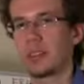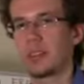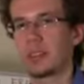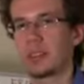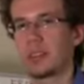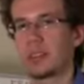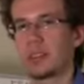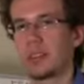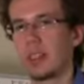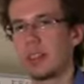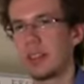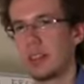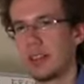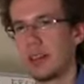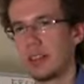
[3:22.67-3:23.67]
It's
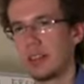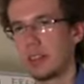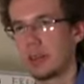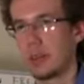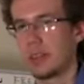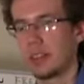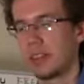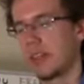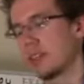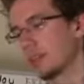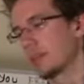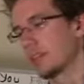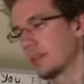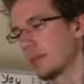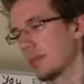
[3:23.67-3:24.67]
like you guys can work
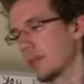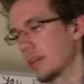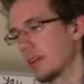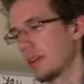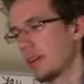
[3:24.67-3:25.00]
together or something